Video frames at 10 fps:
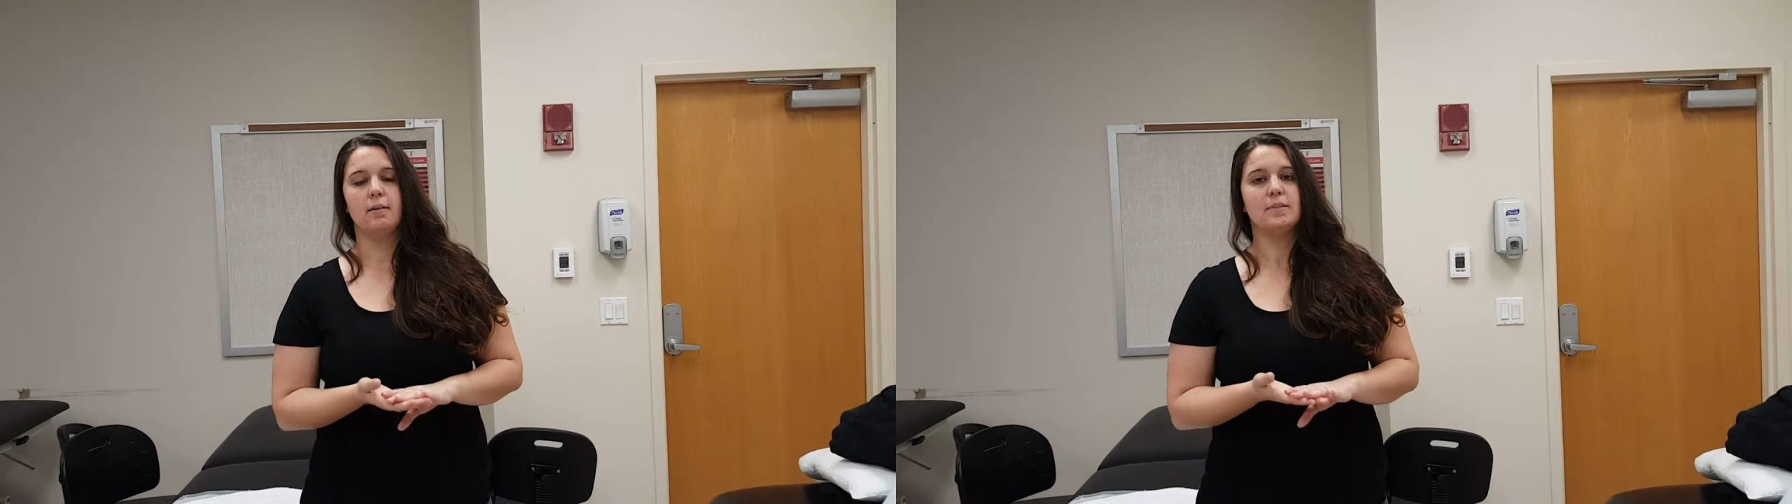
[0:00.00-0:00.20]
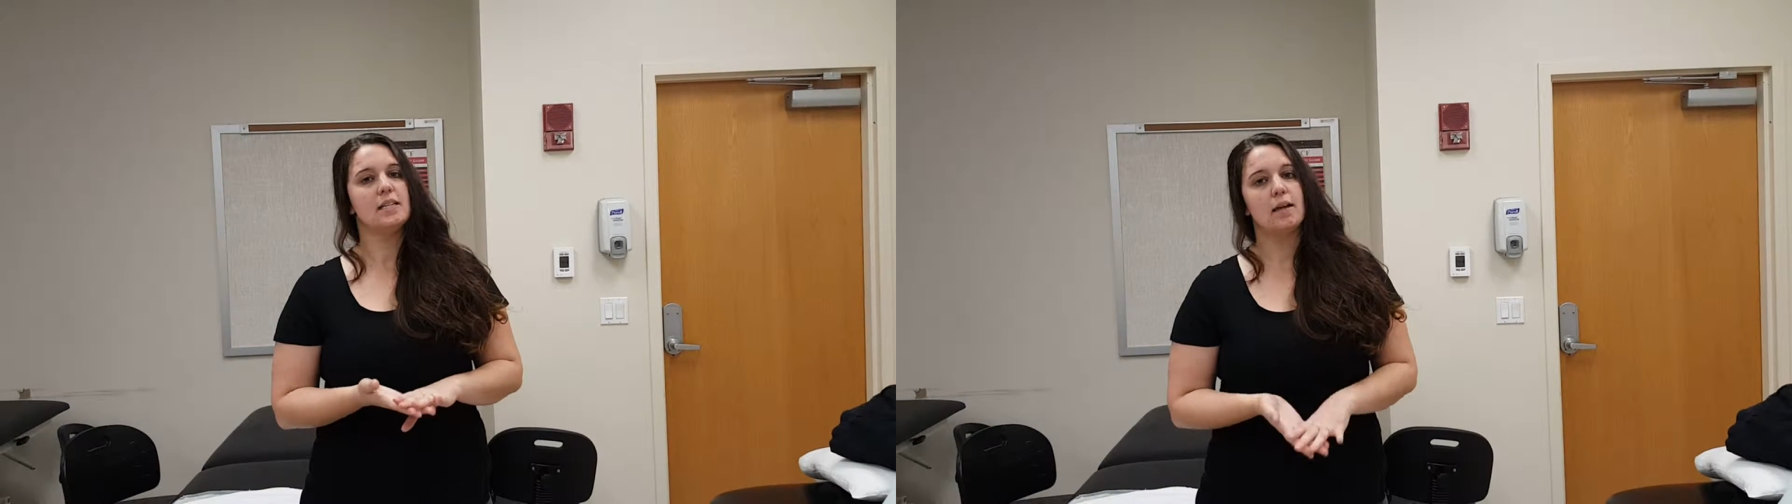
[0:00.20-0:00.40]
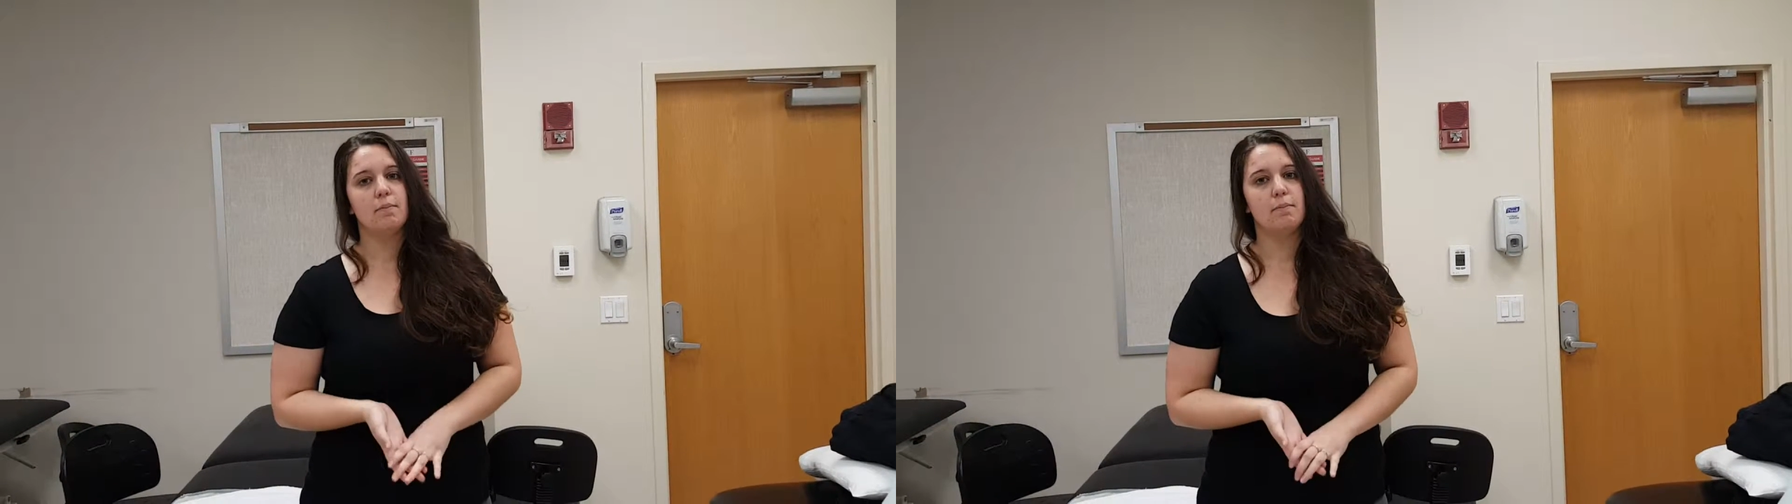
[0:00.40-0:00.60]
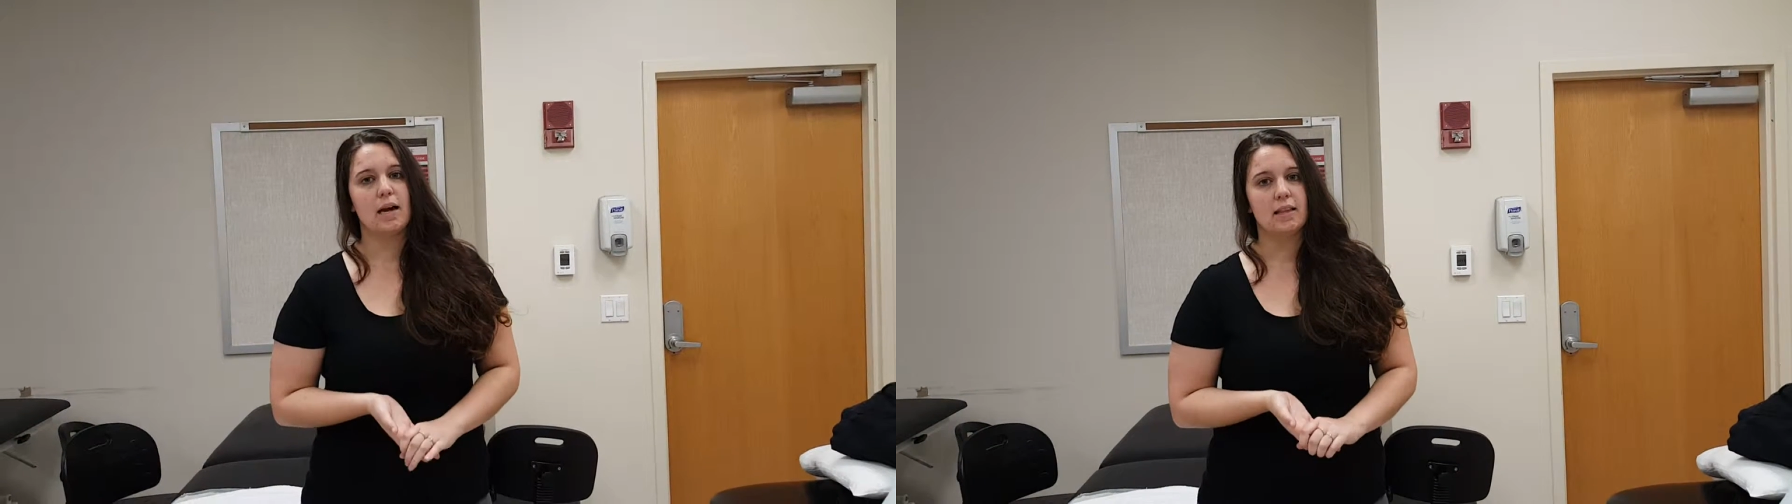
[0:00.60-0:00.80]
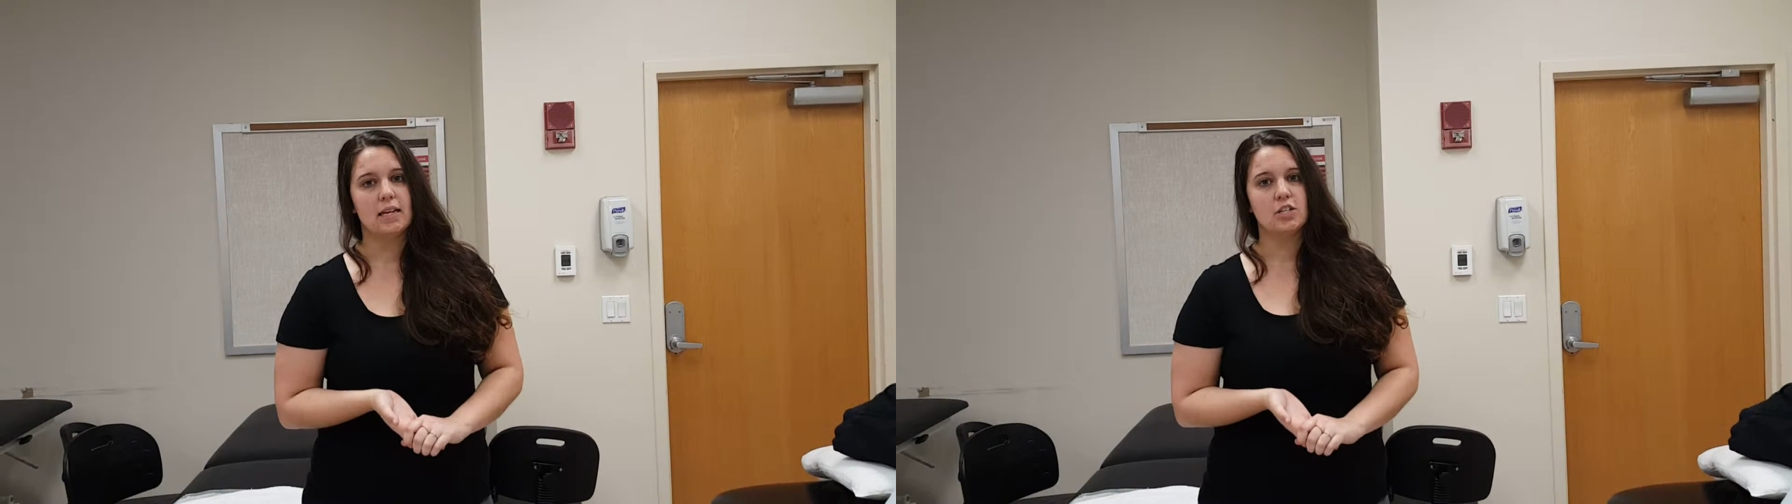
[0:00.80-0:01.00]

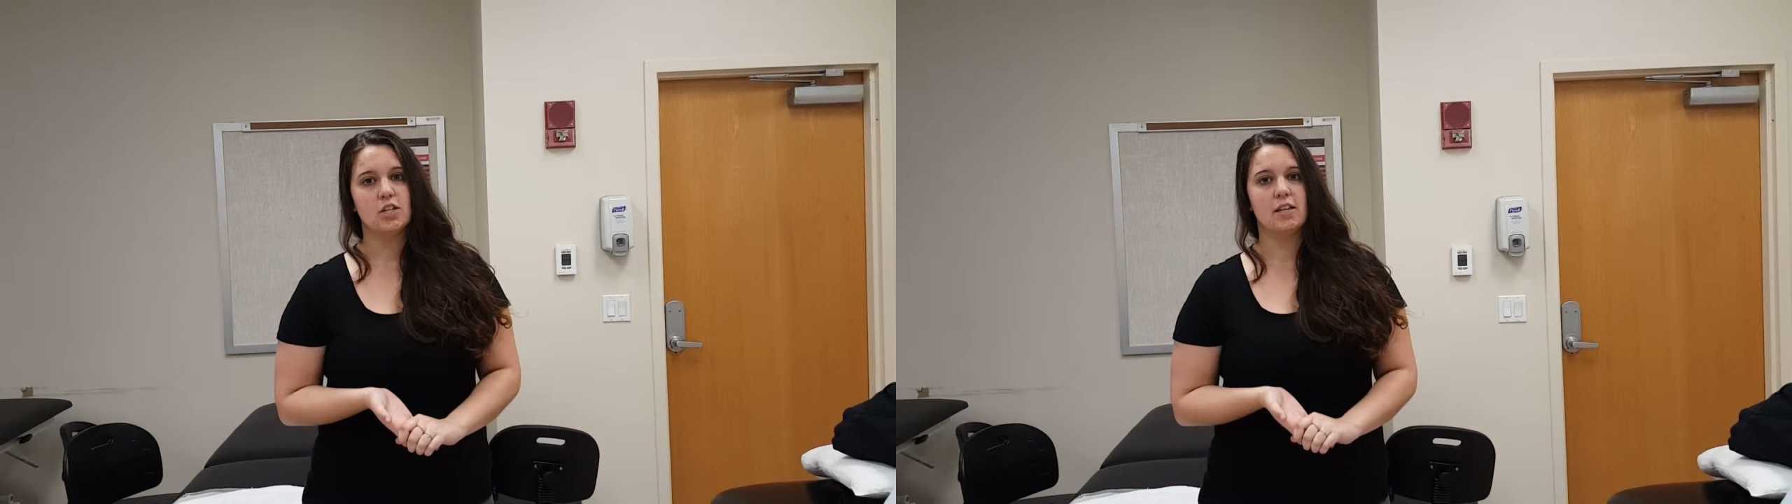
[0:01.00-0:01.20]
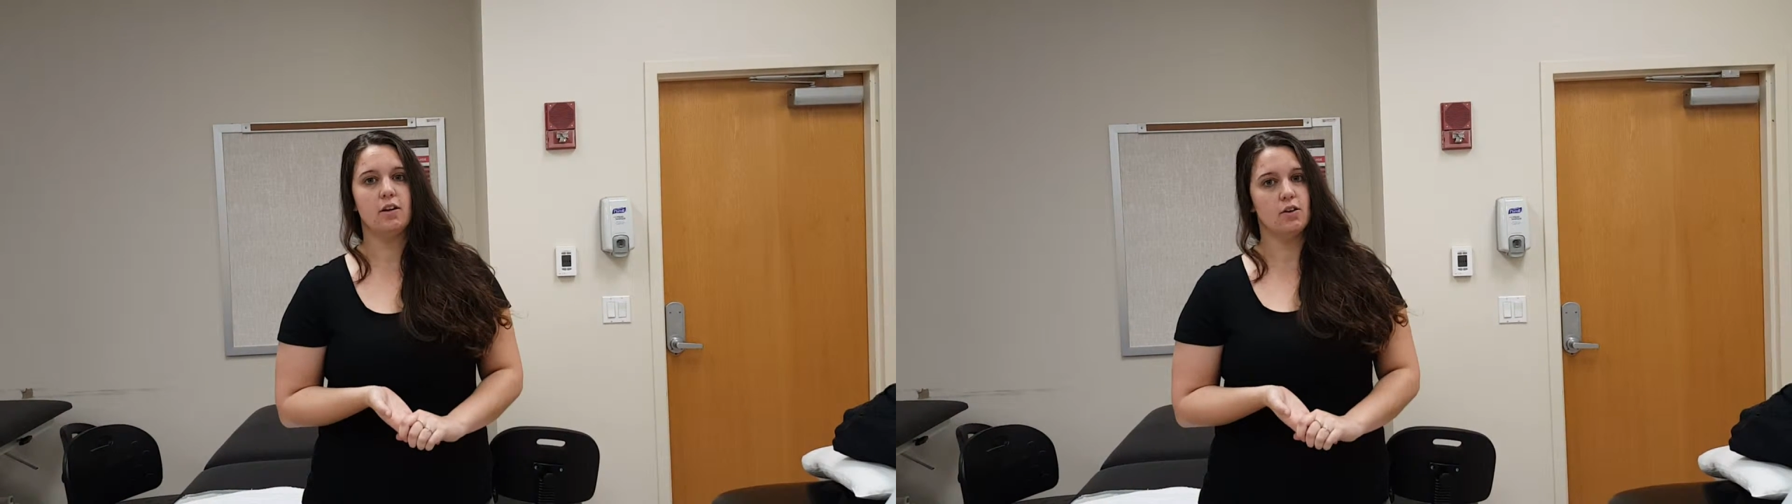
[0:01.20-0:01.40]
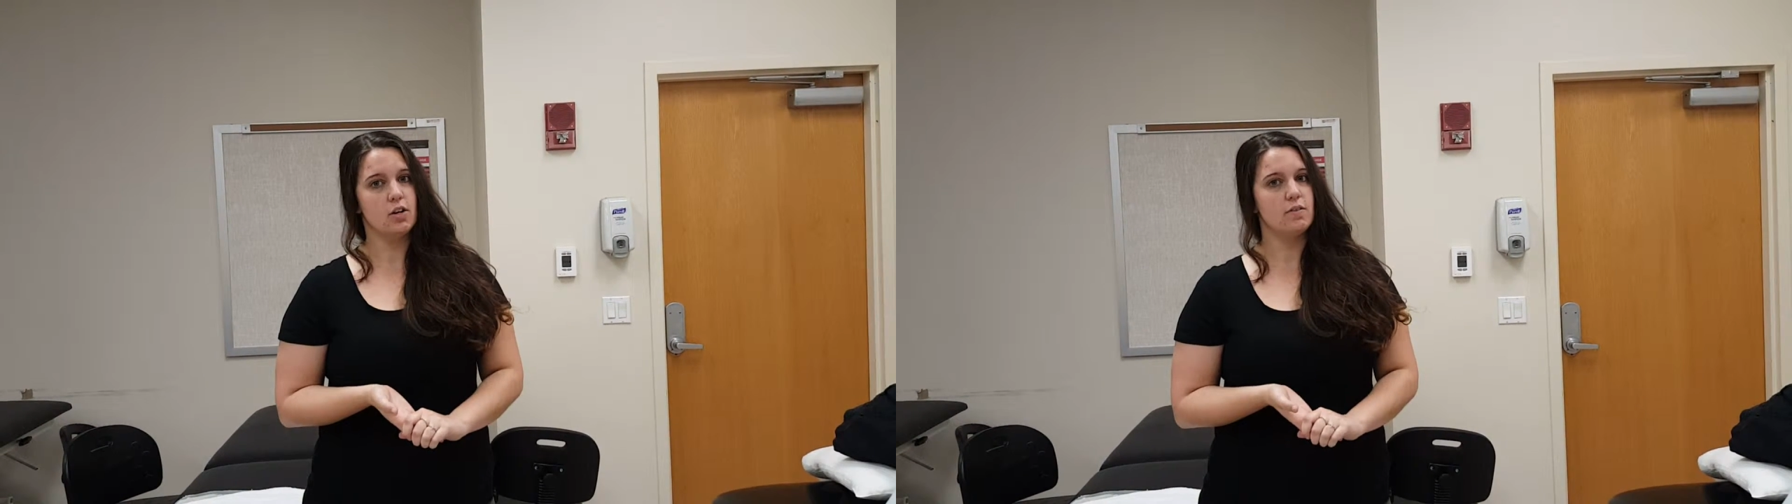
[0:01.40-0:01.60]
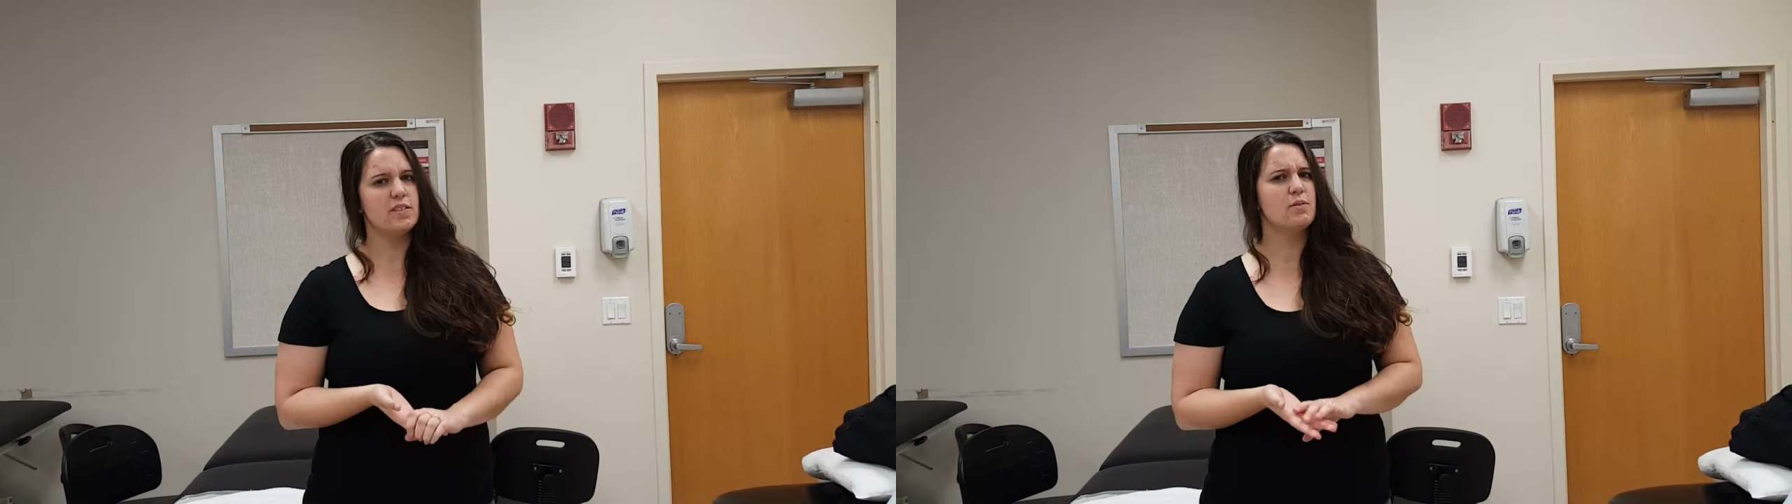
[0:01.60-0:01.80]
demyelination in their nerves,